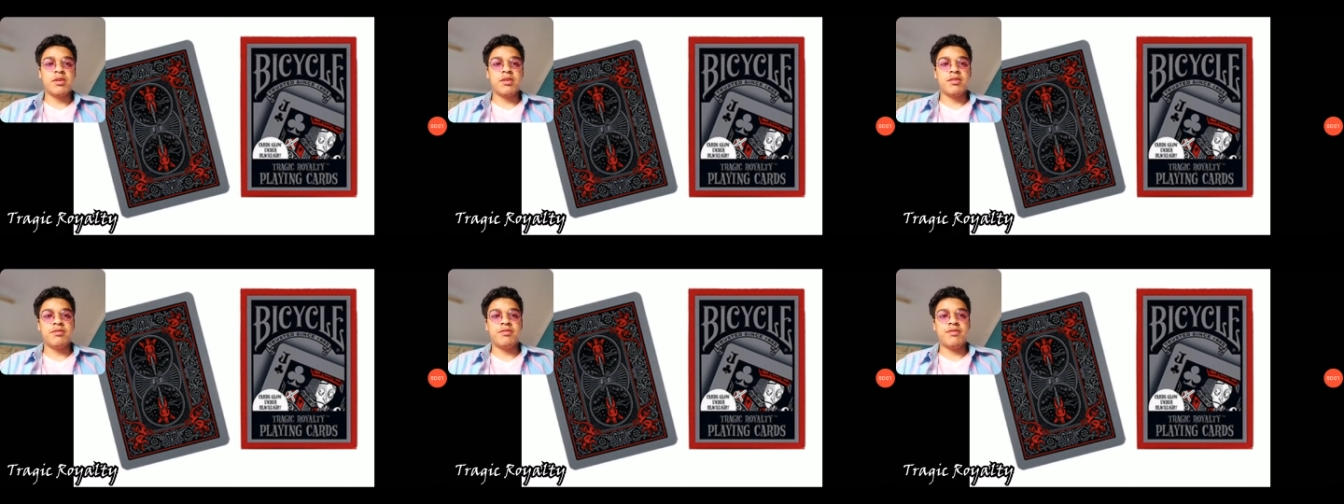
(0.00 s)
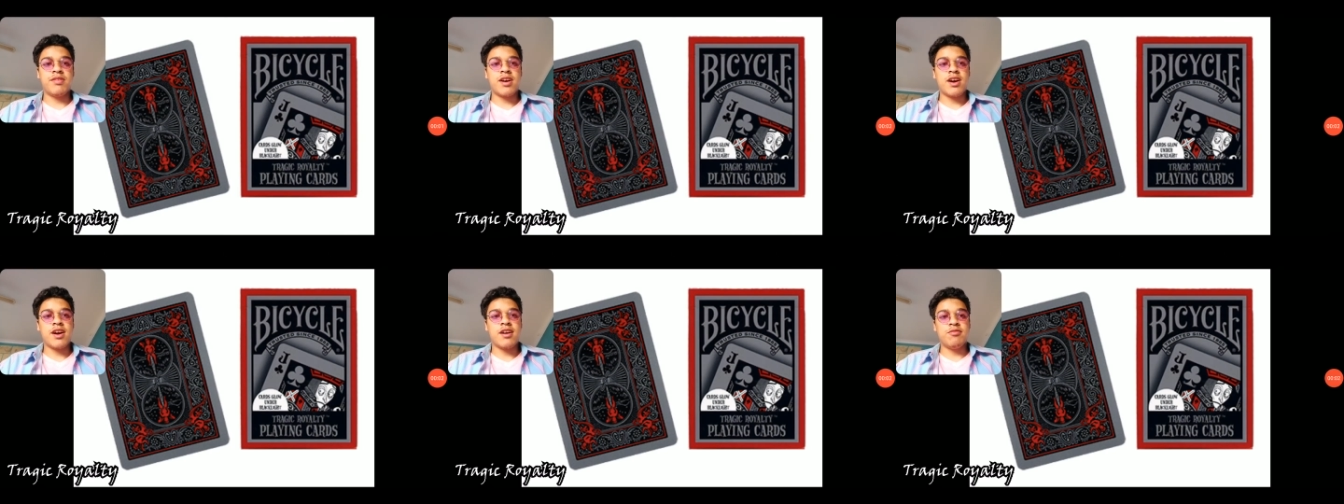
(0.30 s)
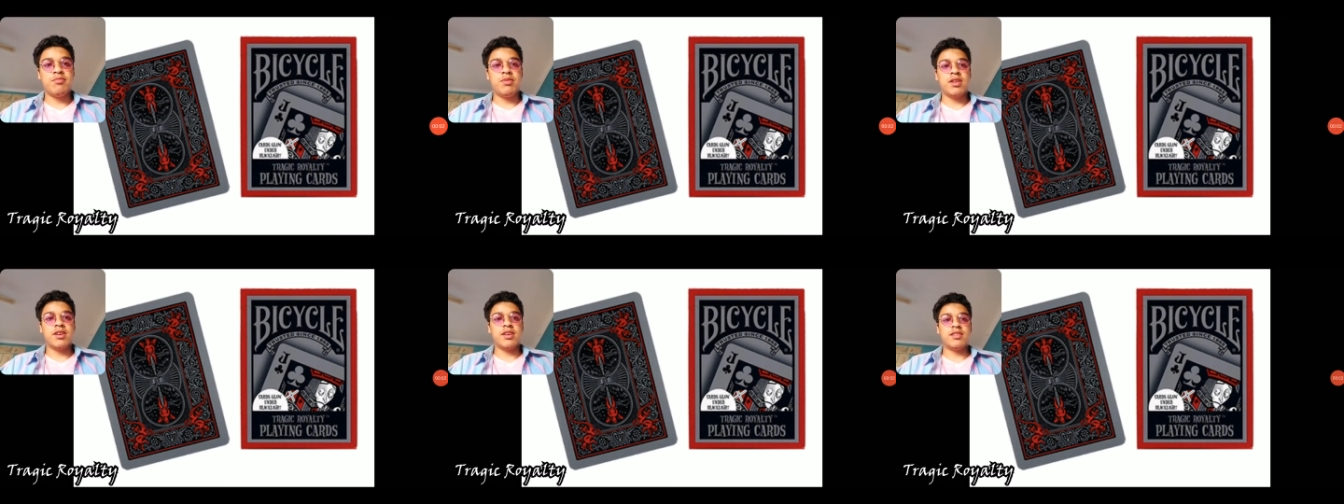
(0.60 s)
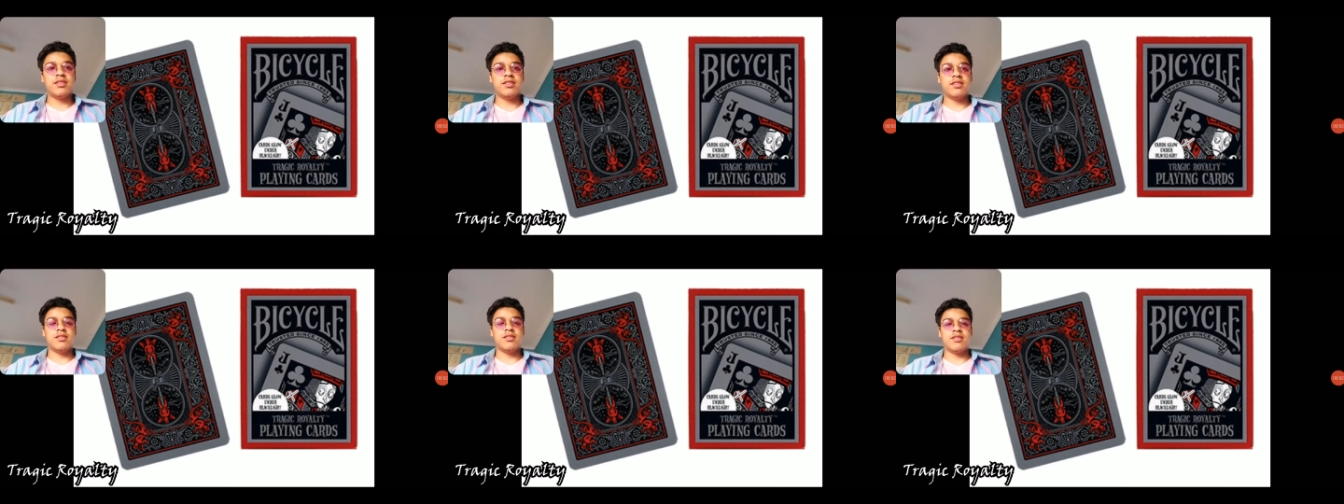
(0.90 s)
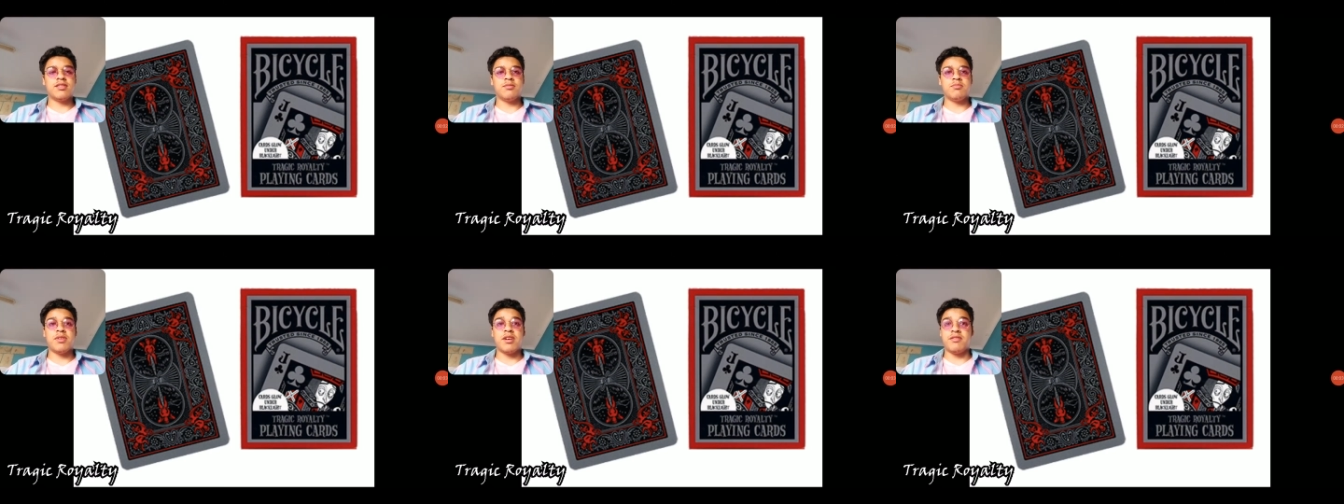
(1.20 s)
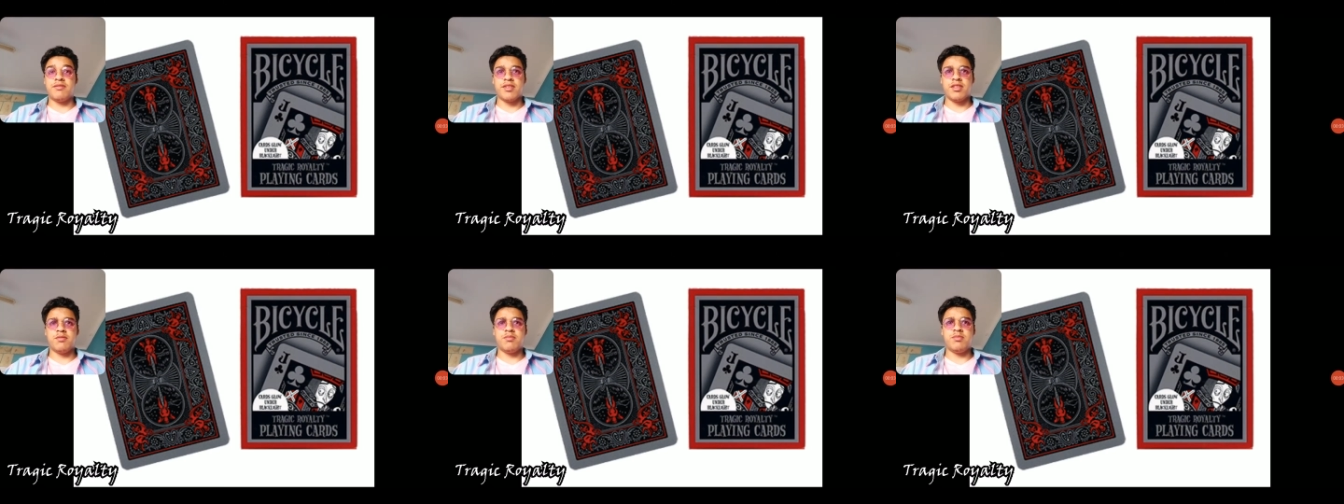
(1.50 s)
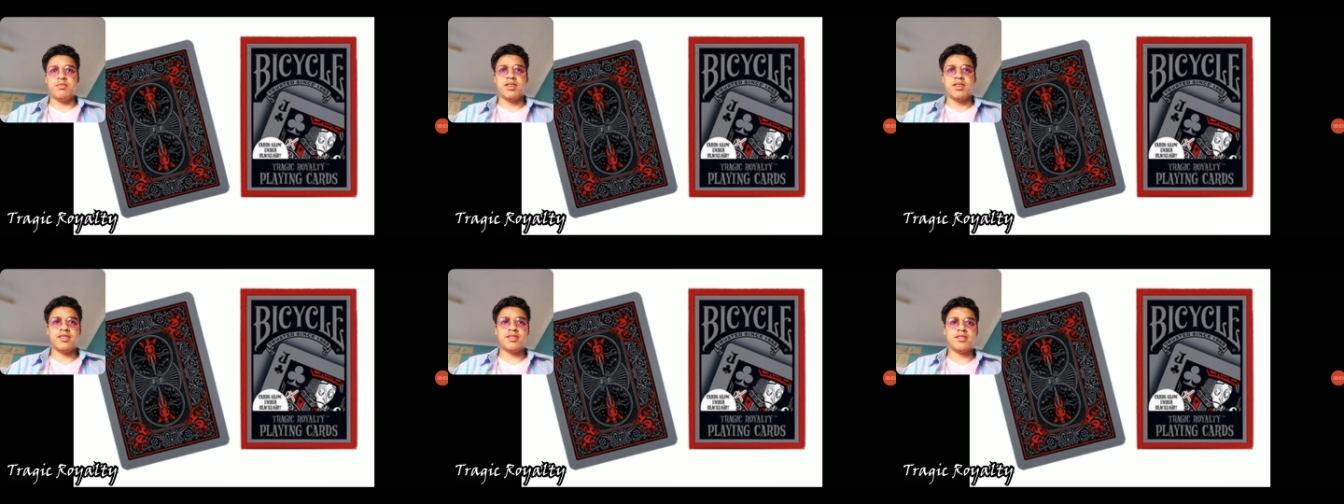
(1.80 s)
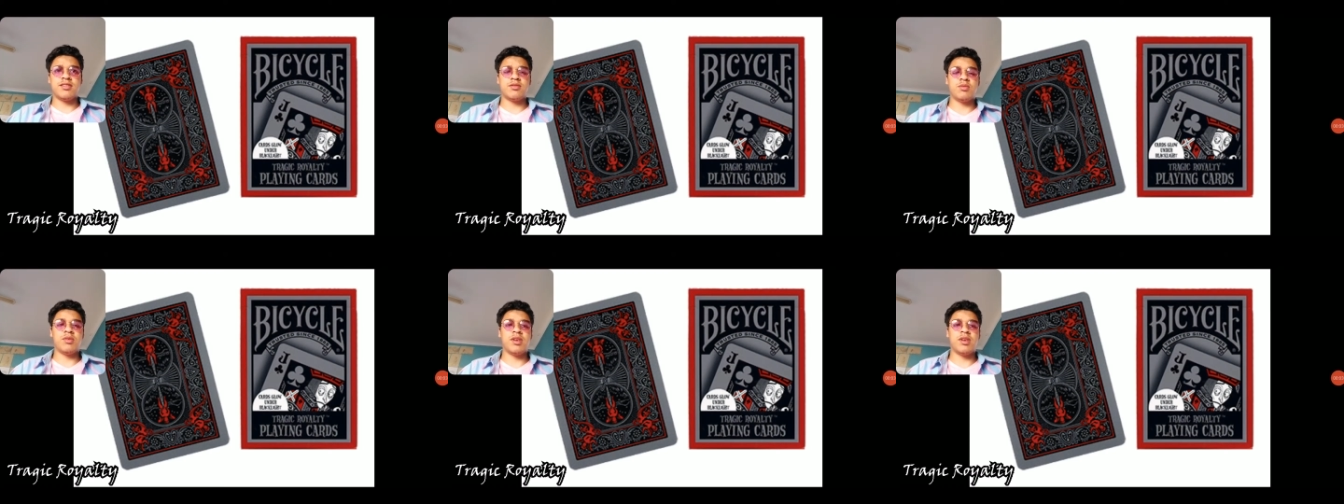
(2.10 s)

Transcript: 5 place, in my 5th place,